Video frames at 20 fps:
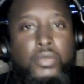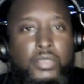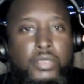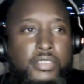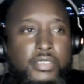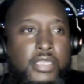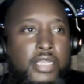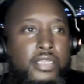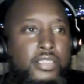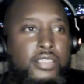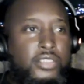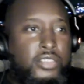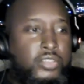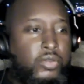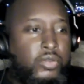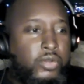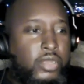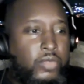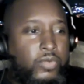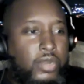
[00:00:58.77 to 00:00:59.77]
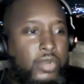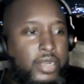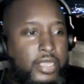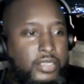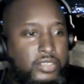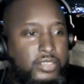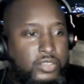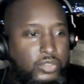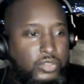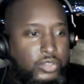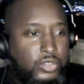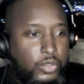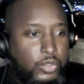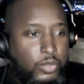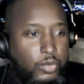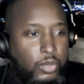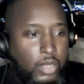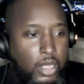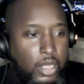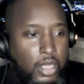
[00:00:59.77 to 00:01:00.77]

He's telling his story in relation to